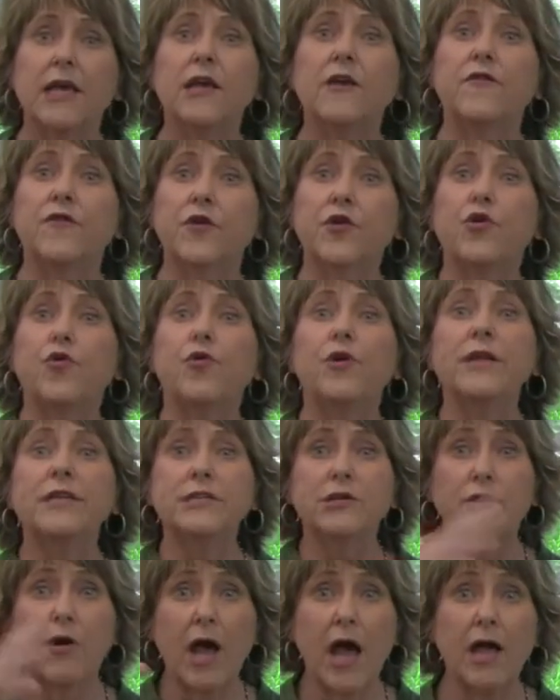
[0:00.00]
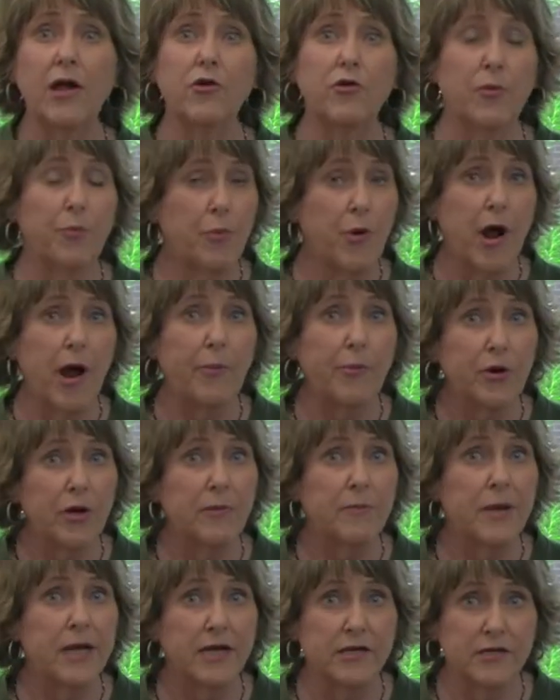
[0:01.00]
If you're going to hire a
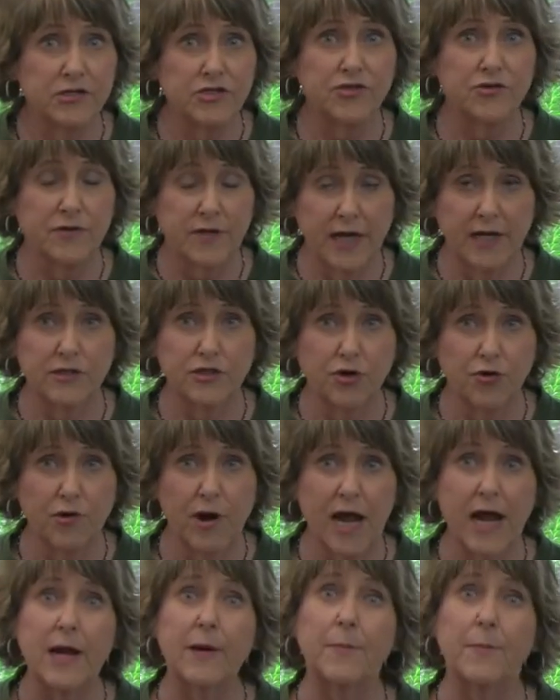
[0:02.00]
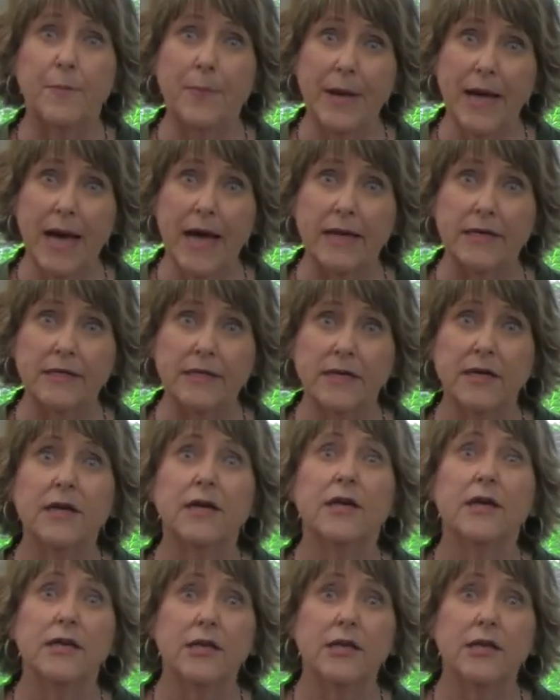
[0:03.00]
property manager, that's great, but